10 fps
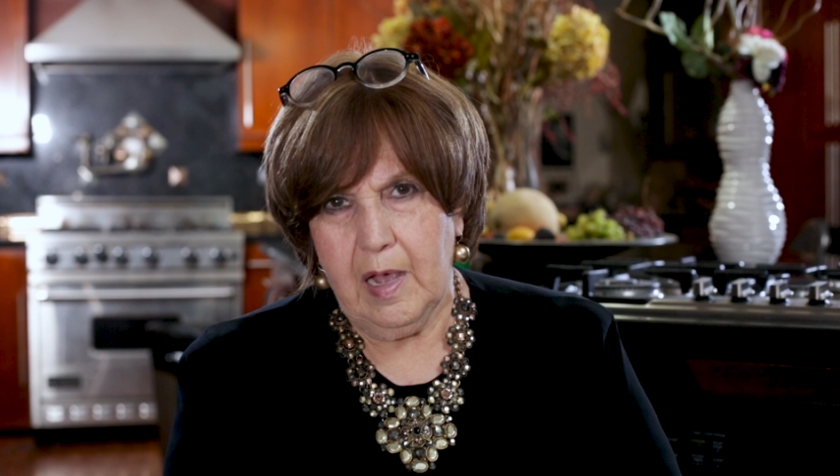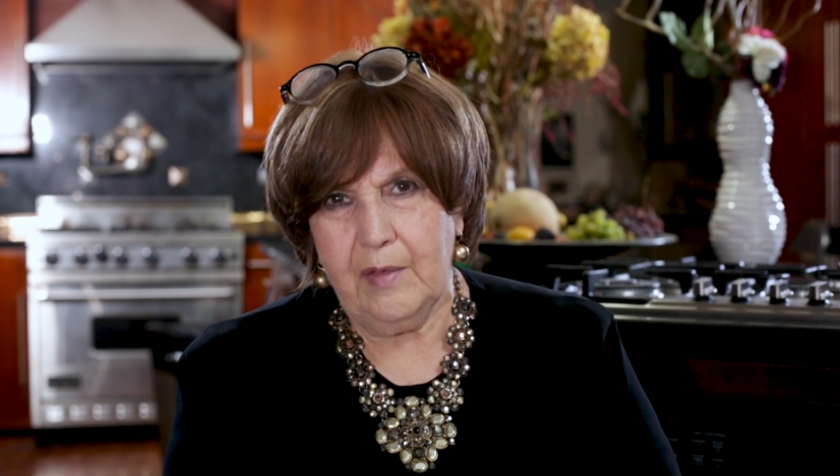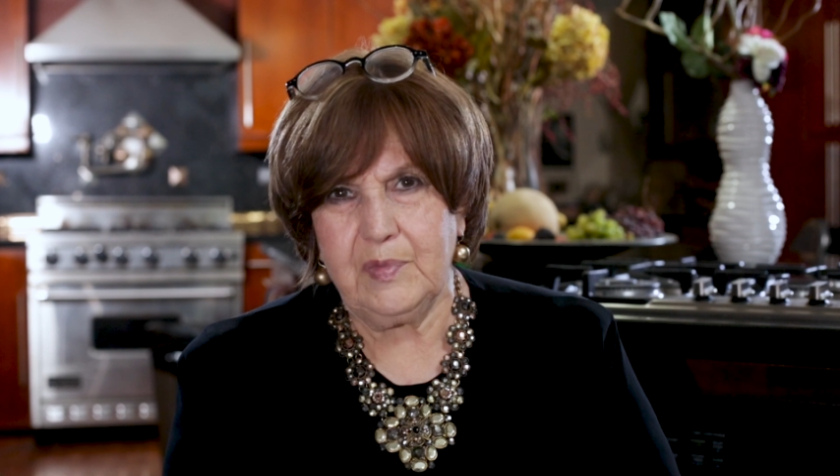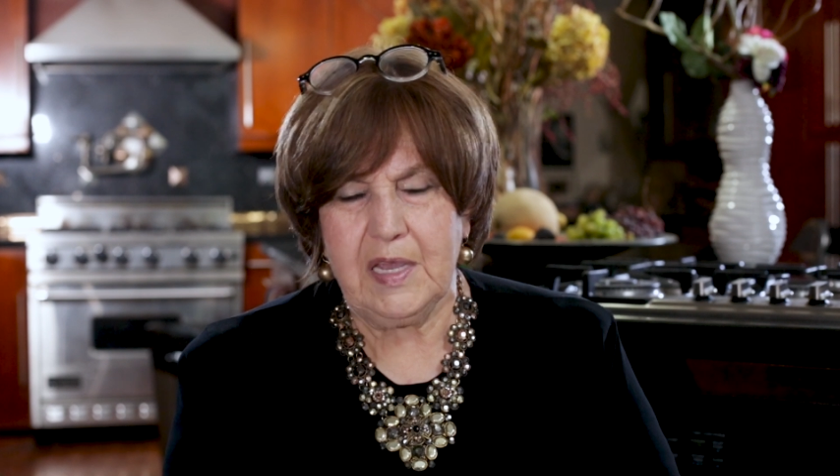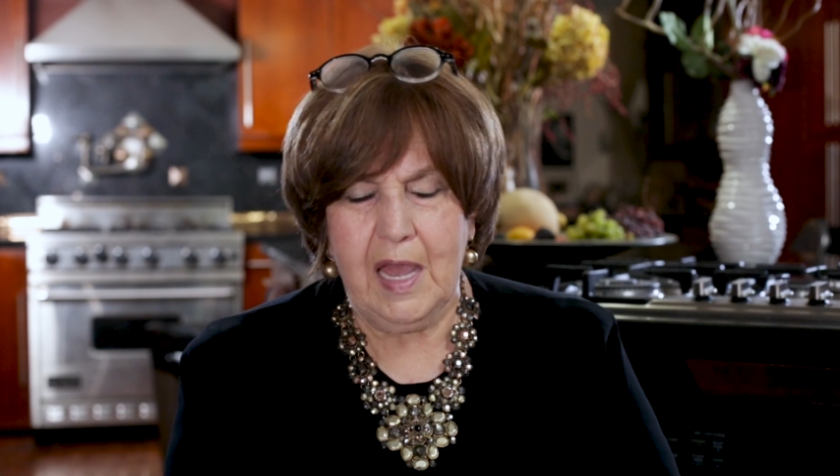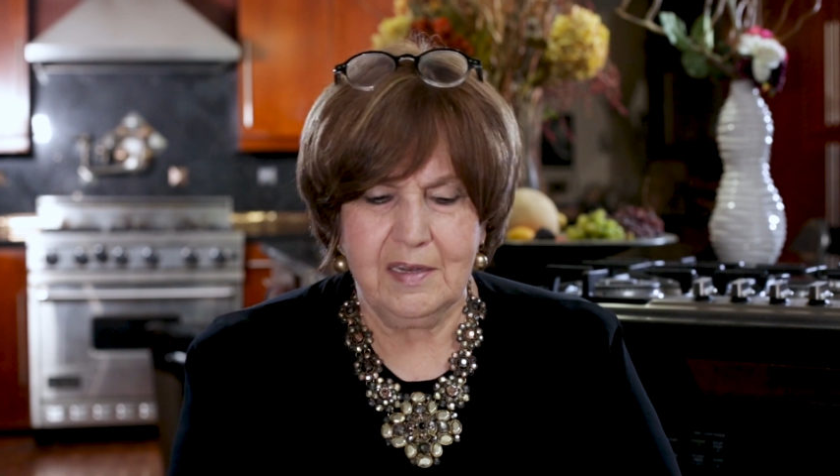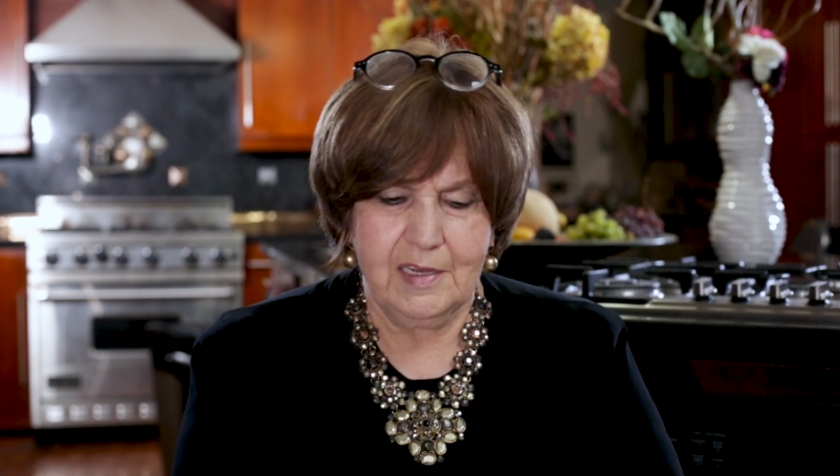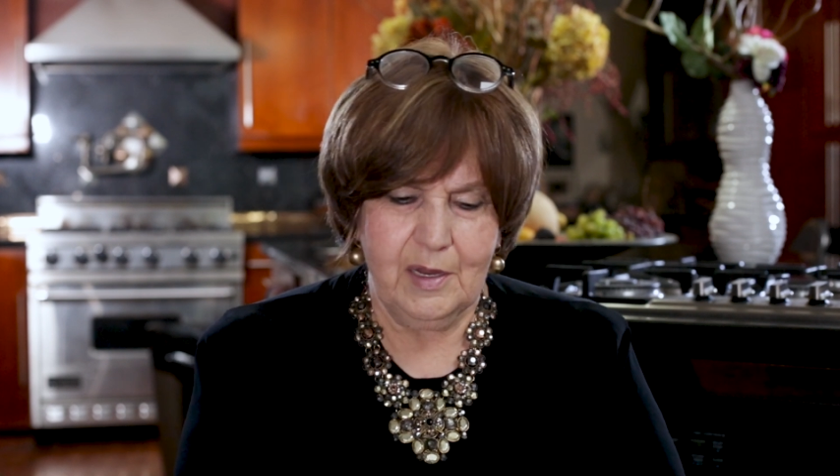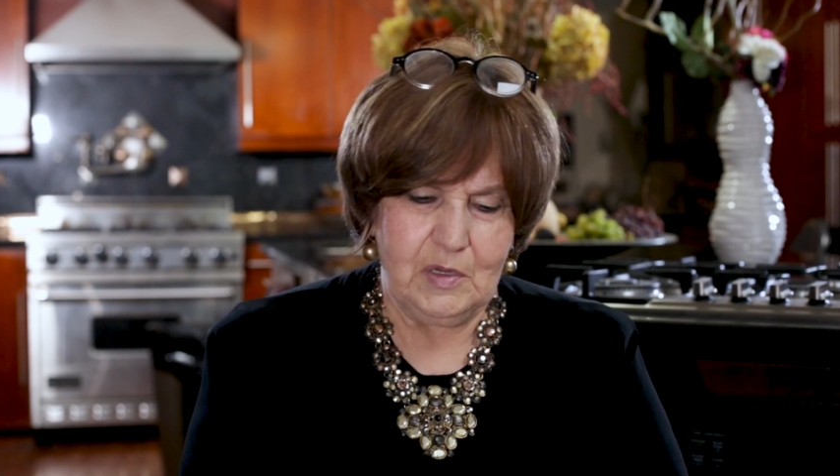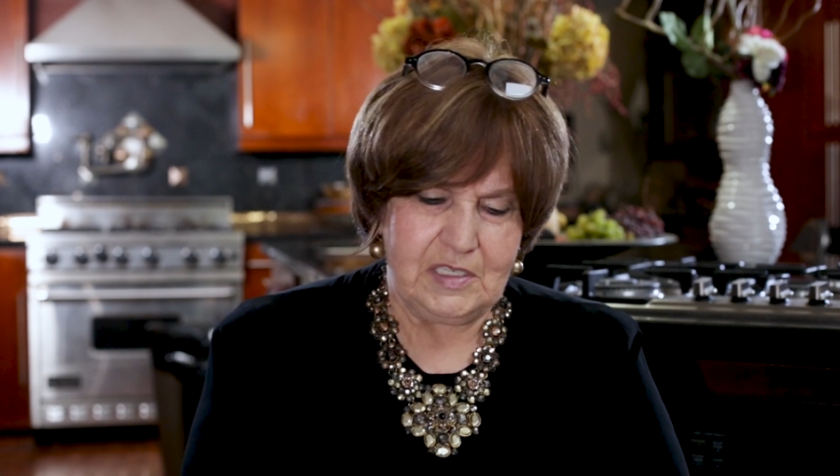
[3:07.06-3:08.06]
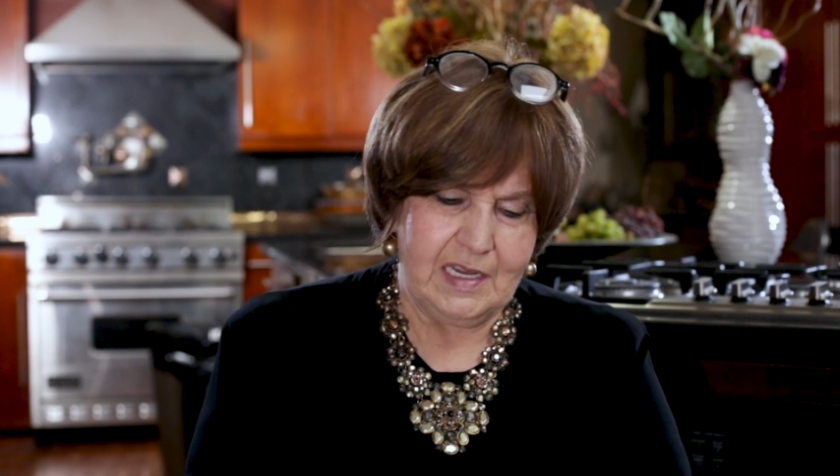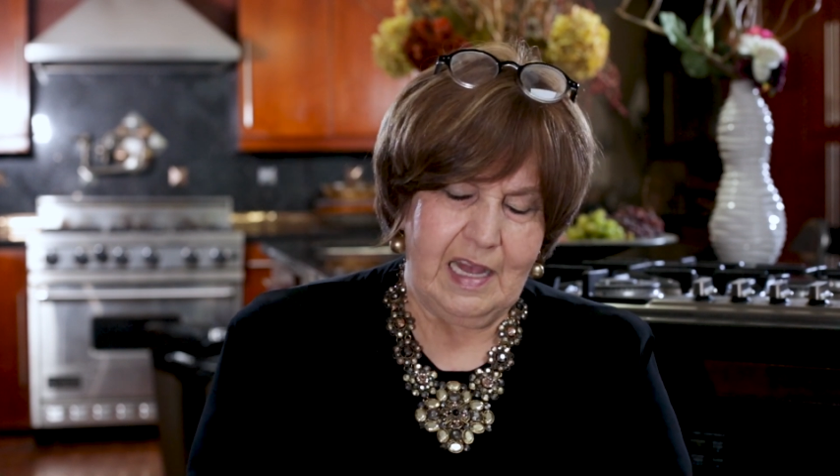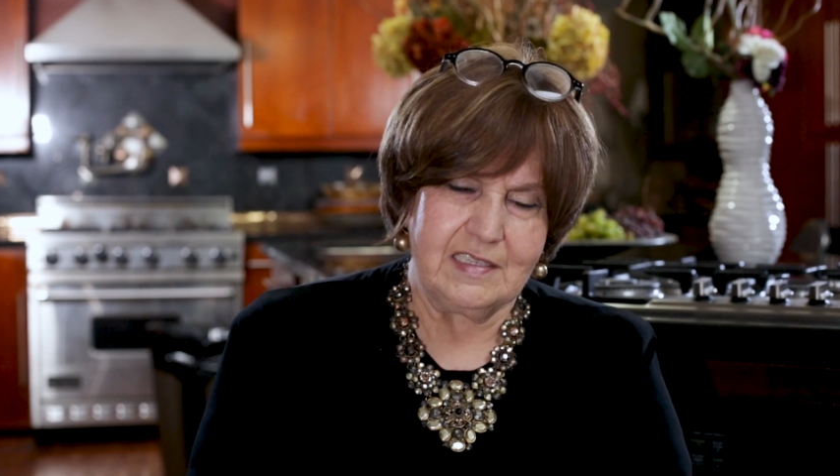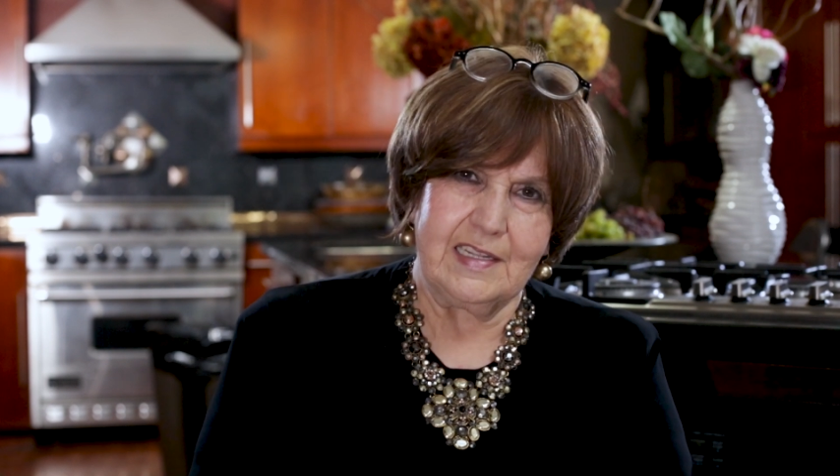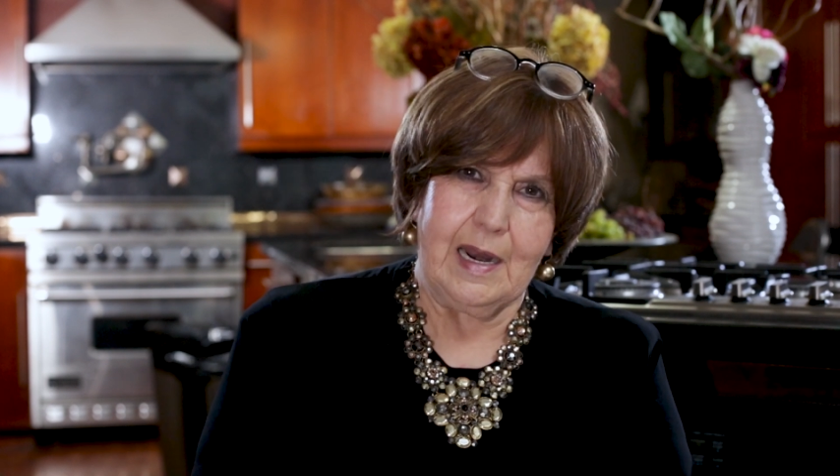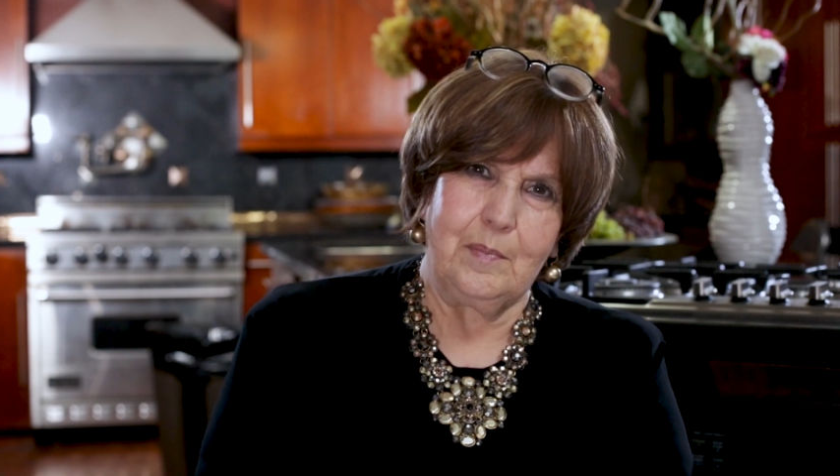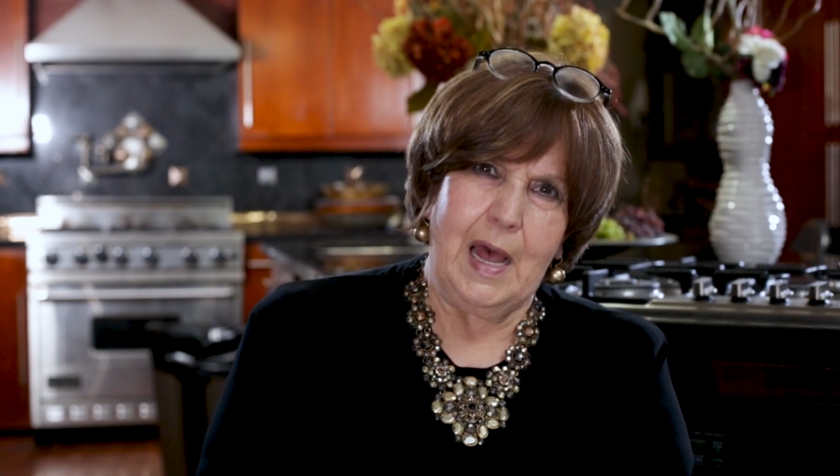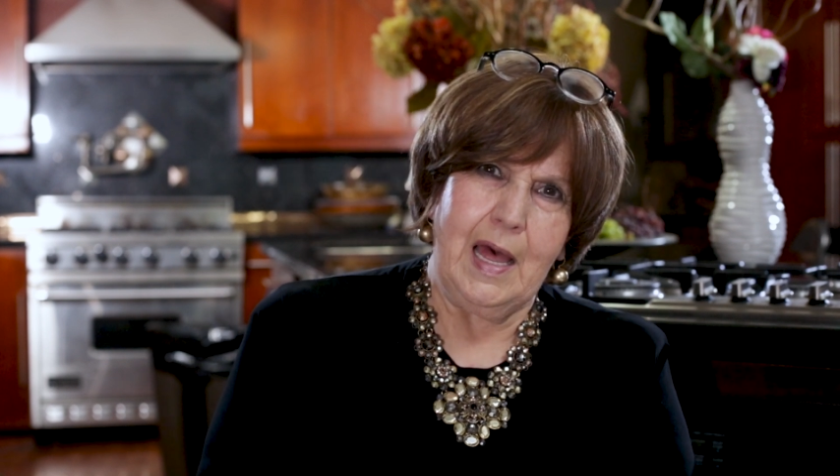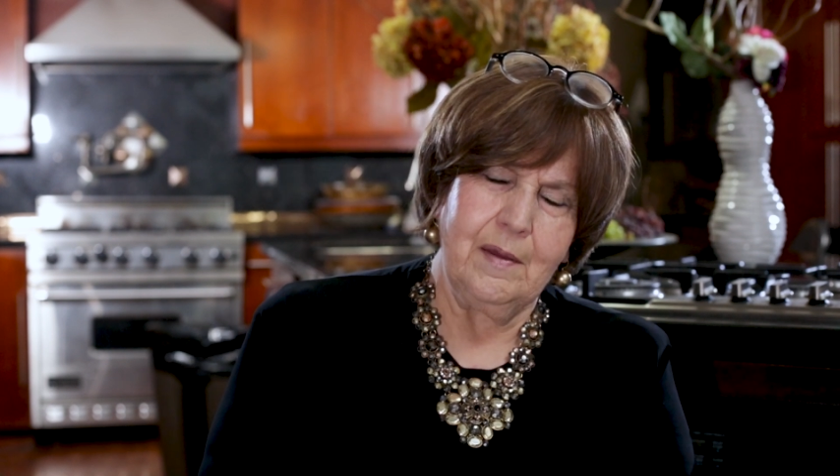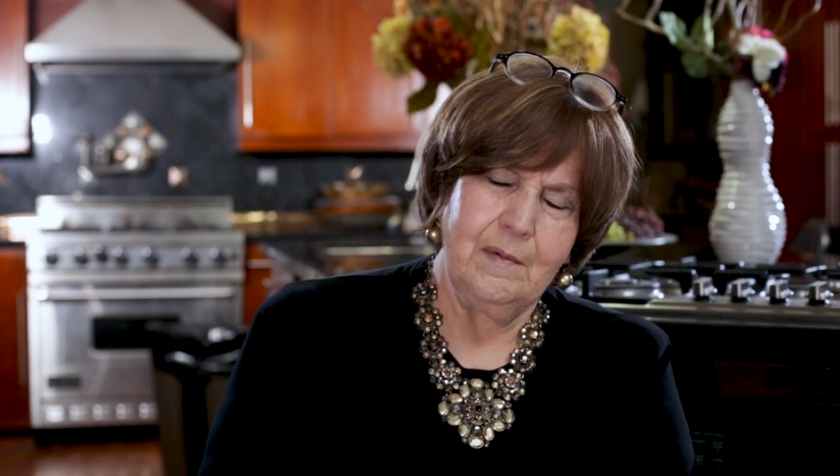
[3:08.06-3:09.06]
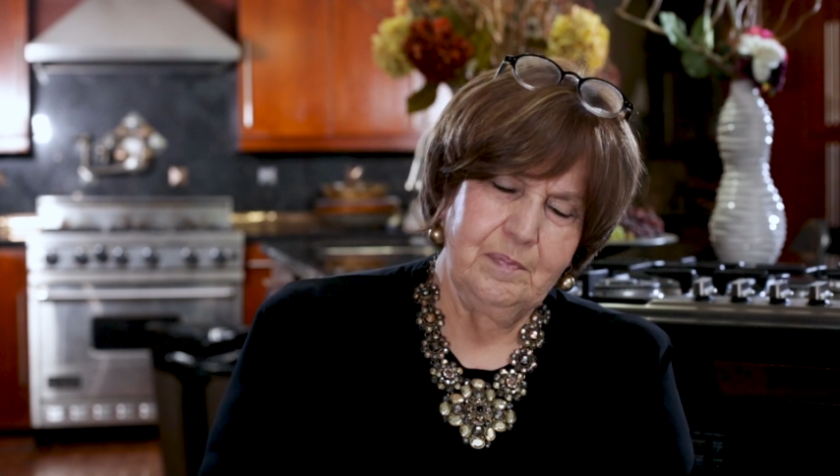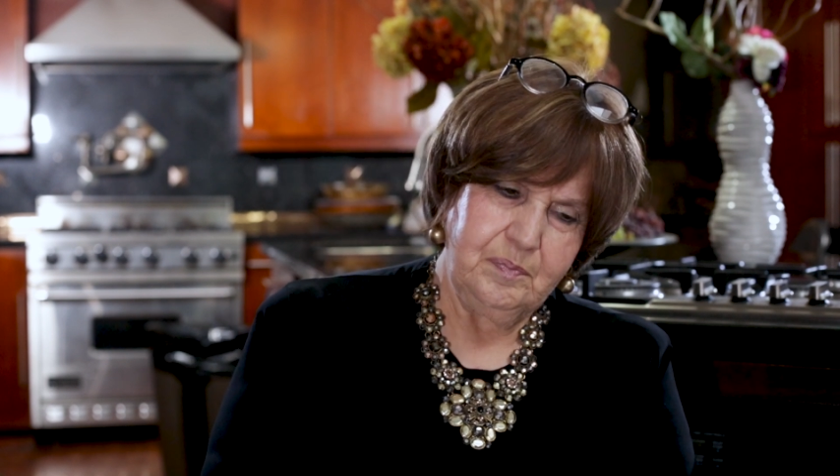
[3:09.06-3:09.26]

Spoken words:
At the end, he was in Kostroma